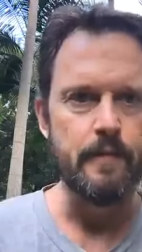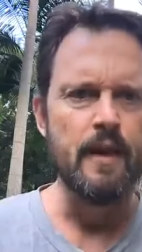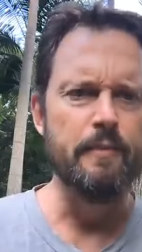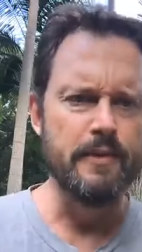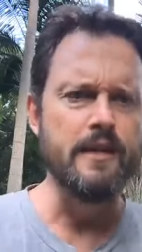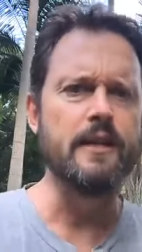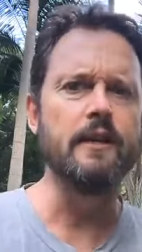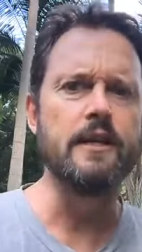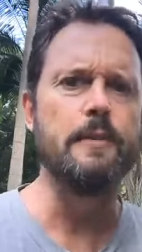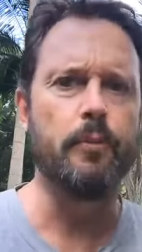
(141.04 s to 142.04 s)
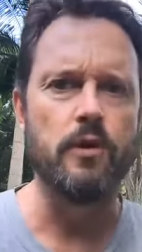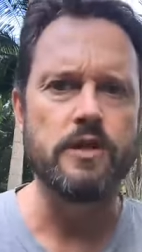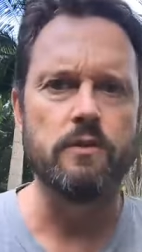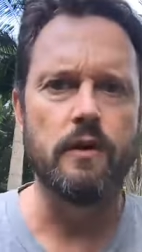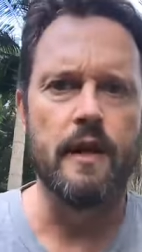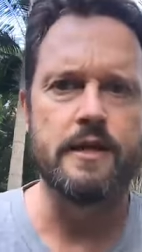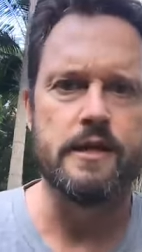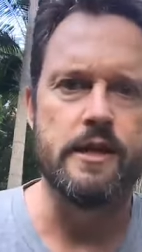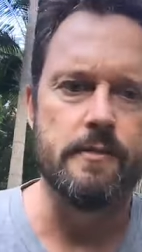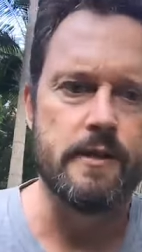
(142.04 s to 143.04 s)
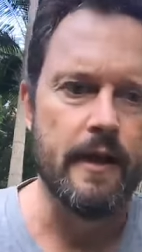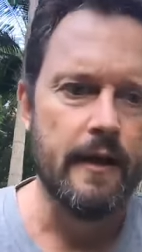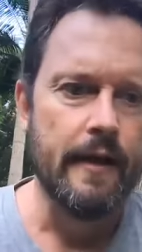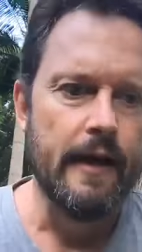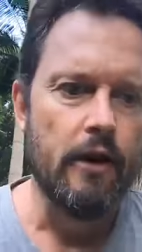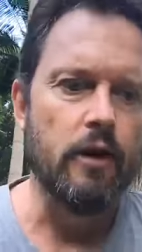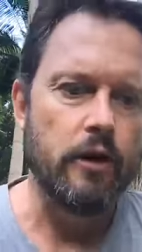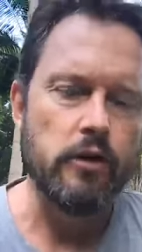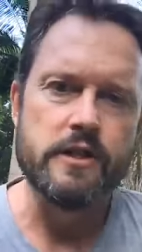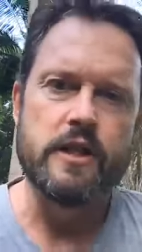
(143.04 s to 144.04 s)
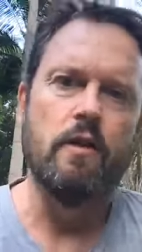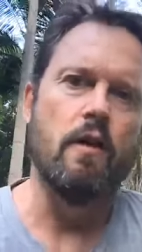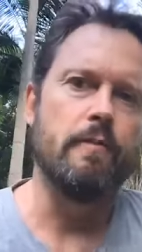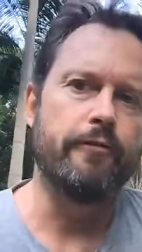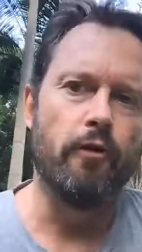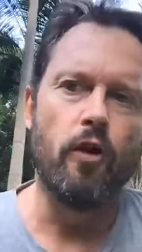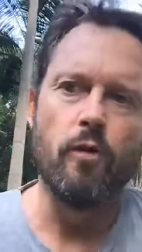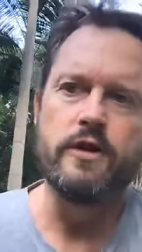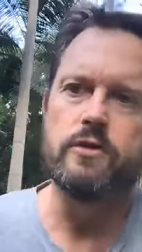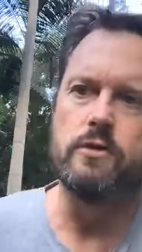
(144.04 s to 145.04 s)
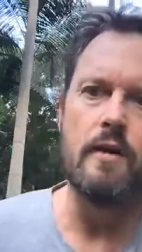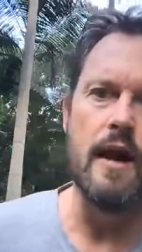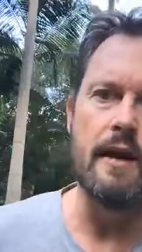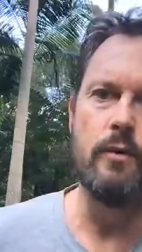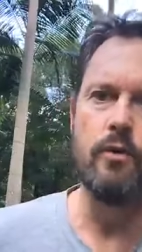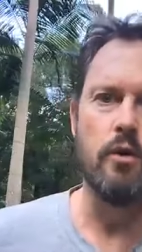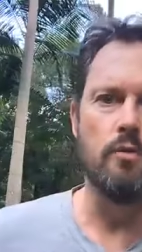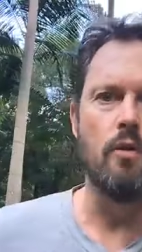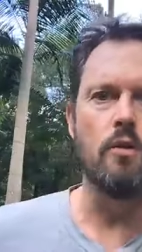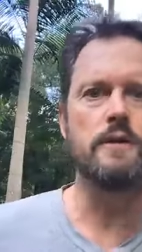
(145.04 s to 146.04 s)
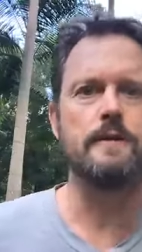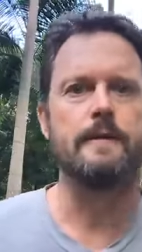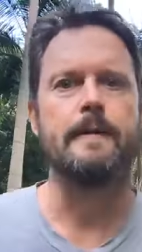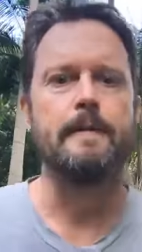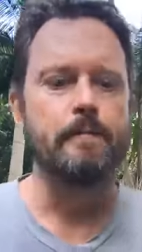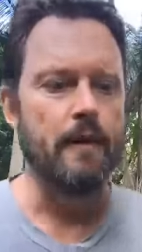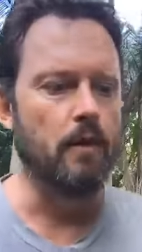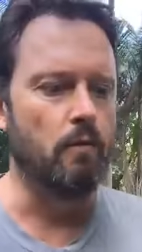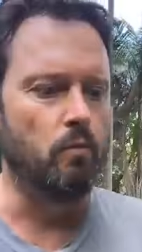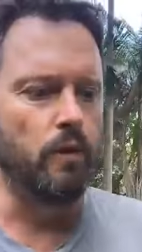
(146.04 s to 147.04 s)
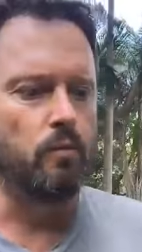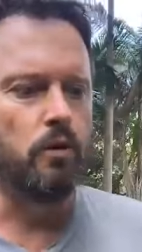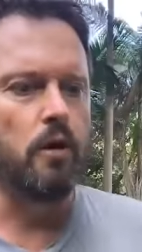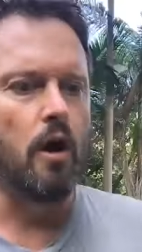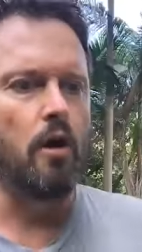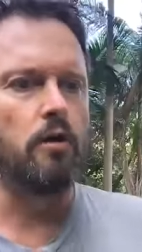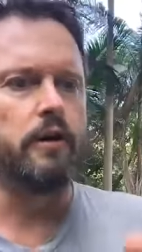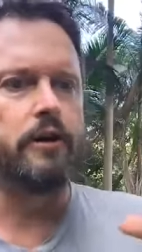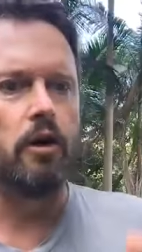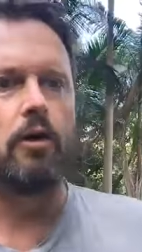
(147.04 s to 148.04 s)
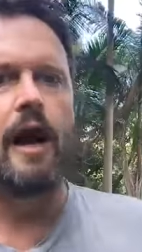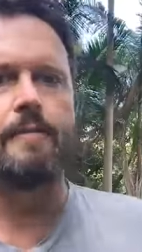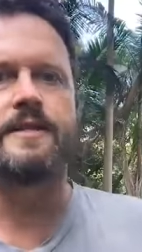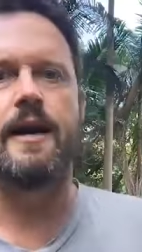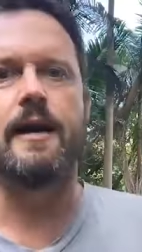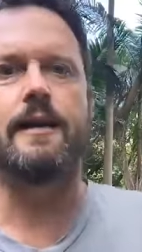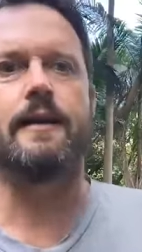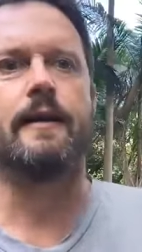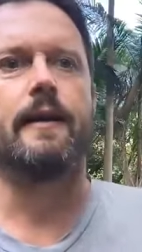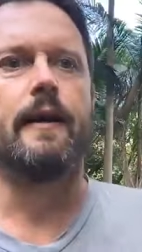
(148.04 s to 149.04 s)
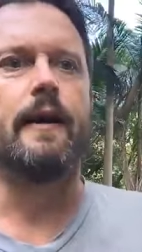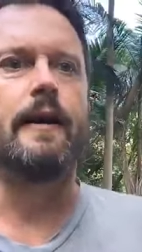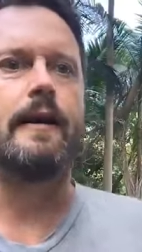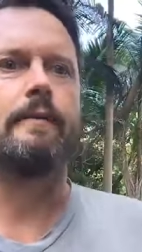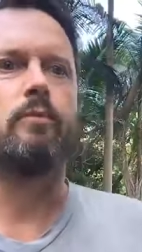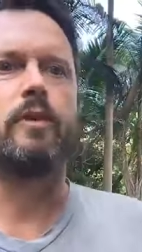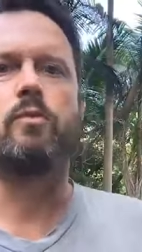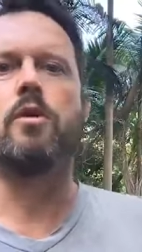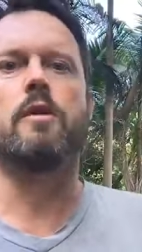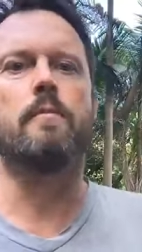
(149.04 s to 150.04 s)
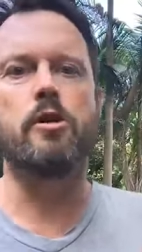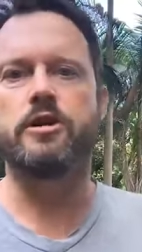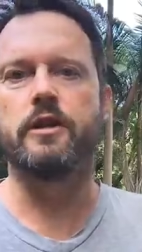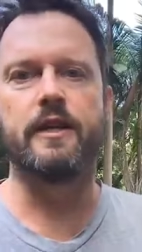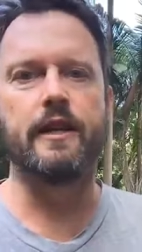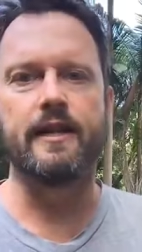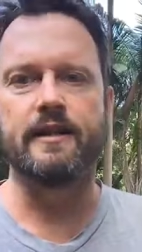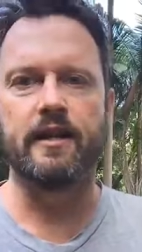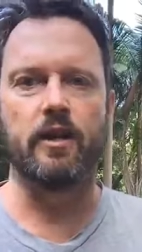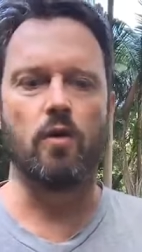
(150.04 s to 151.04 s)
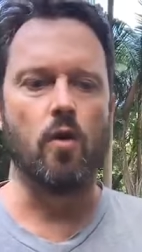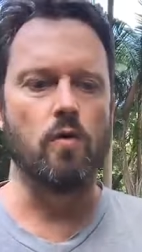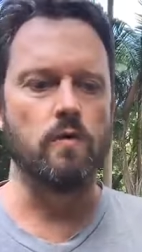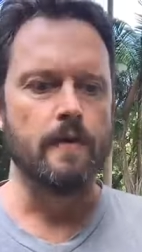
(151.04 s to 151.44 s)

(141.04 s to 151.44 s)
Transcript: particularly in your personal relationships. Like Kirsten and I, before I went to Iraq, we were on the rocks. You know, we were only cohabitating. Um, we weren't emotionally connected at all.